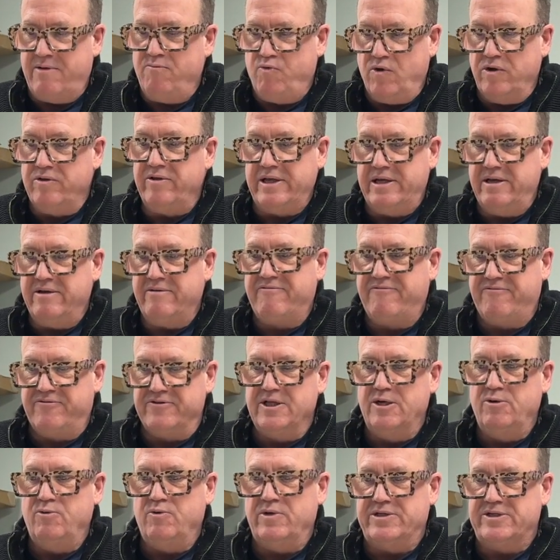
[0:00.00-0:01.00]
really
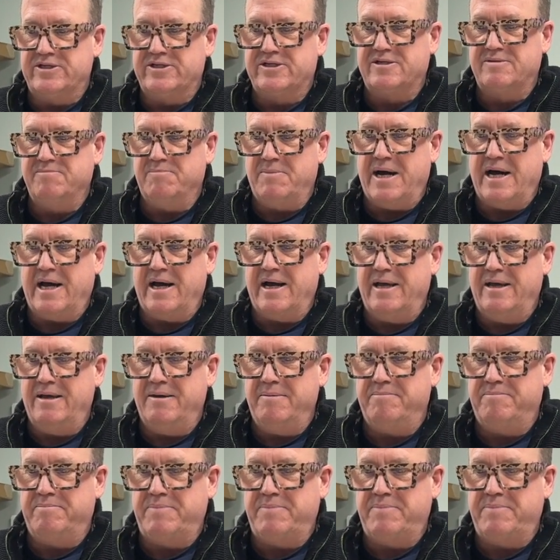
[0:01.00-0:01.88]
influenced my